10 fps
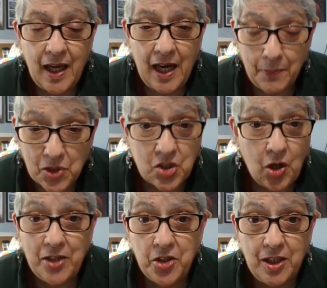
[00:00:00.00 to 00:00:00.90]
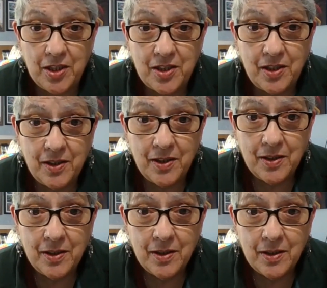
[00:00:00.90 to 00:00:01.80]
a misogynist,
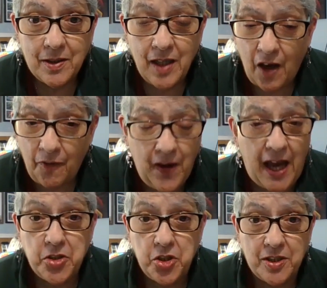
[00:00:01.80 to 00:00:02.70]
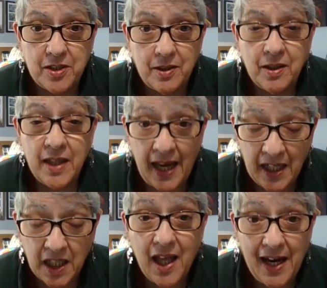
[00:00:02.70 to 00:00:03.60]
a fascist,
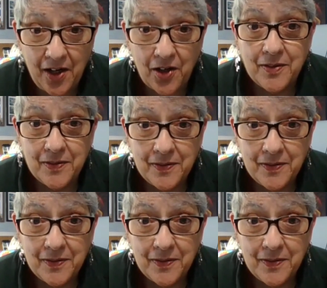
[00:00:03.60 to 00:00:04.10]
and a liar.